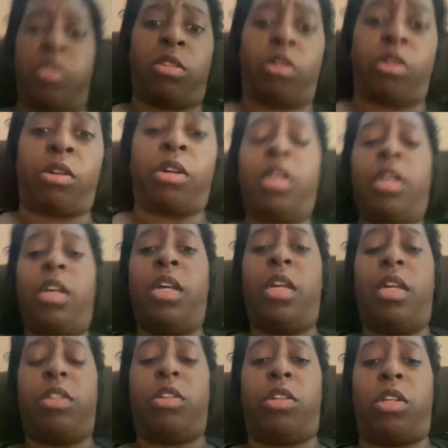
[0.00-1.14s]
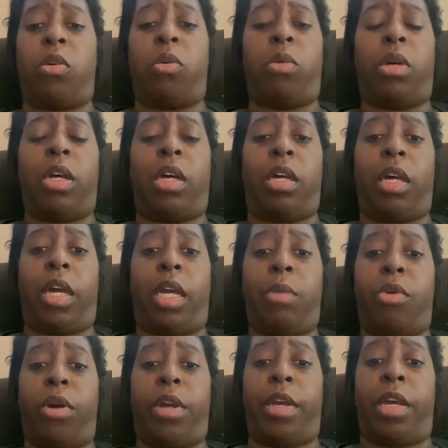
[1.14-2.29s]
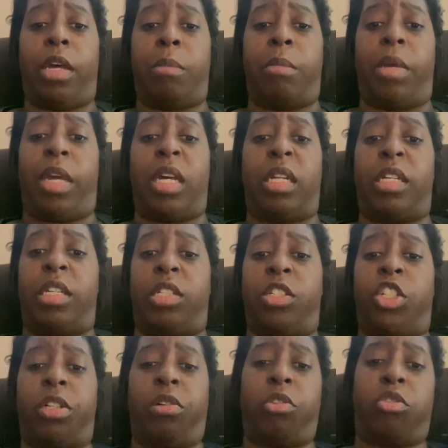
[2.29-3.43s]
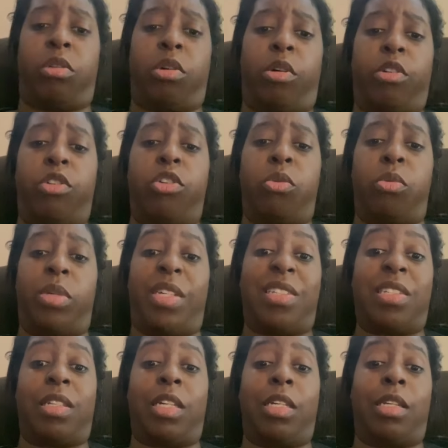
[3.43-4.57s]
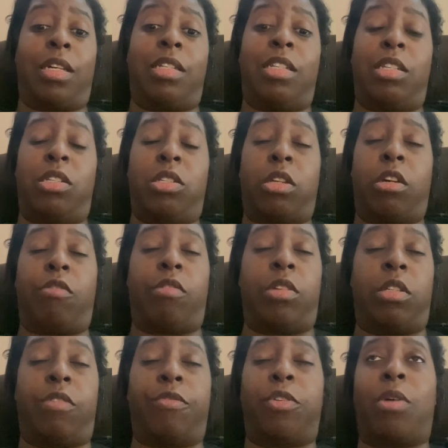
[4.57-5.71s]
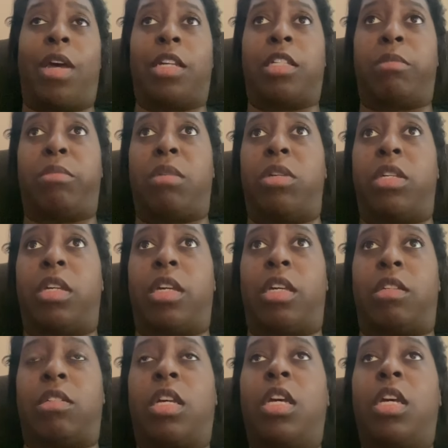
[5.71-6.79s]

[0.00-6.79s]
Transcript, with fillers: there, you know, Abraham and his children are doing Selena a disservice, if you ask me, because